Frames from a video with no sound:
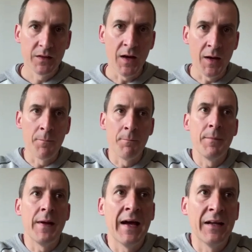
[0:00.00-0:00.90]

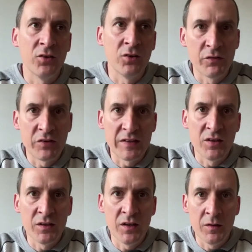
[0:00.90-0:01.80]
and
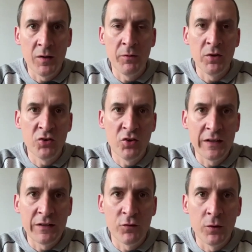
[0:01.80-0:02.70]
obviously
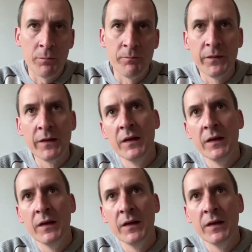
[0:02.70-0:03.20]
aside from